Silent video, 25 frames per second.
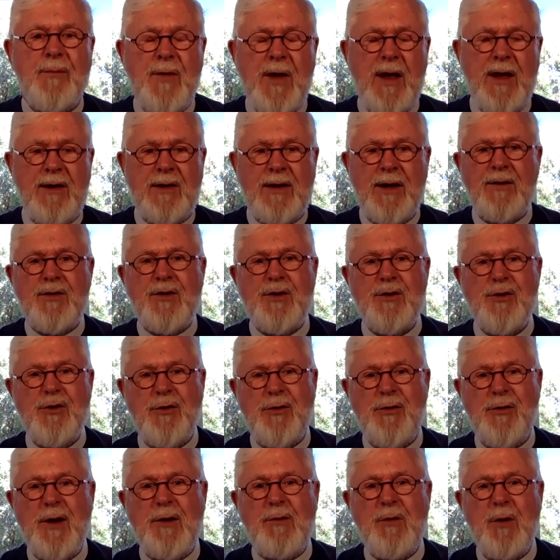Unless you
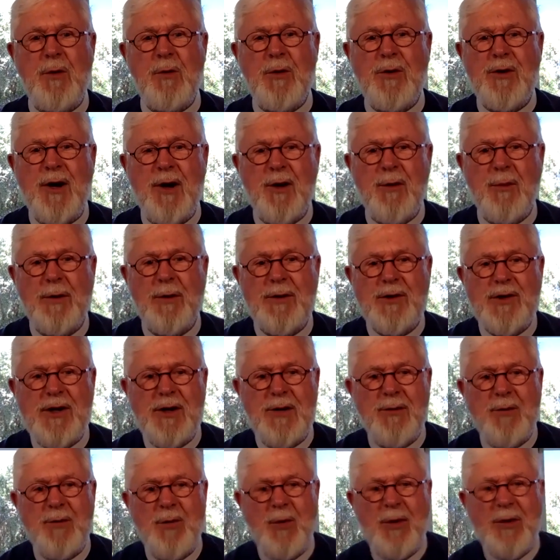think we were terribly
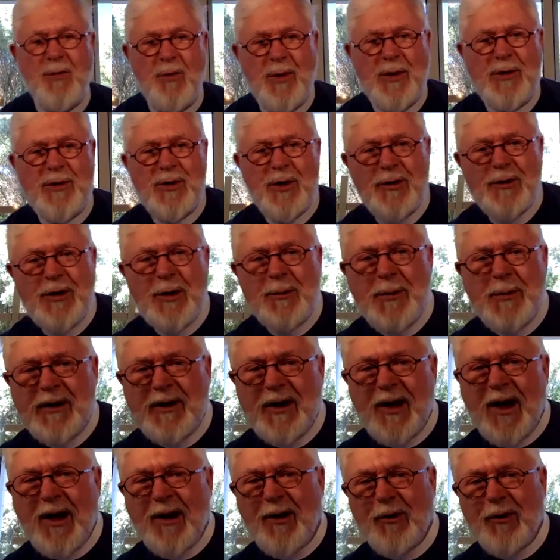cheap. We took the
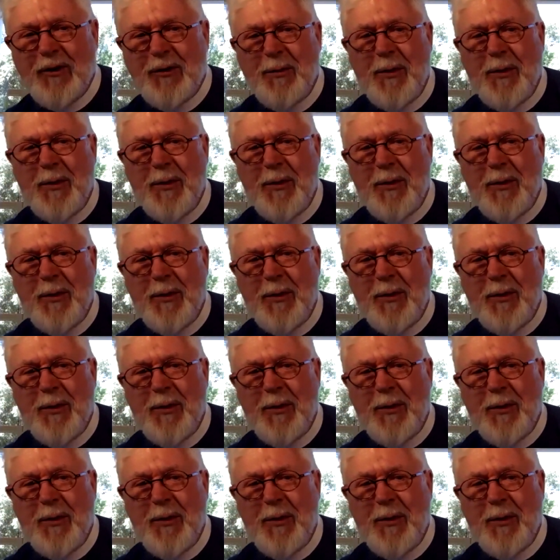McDonald's,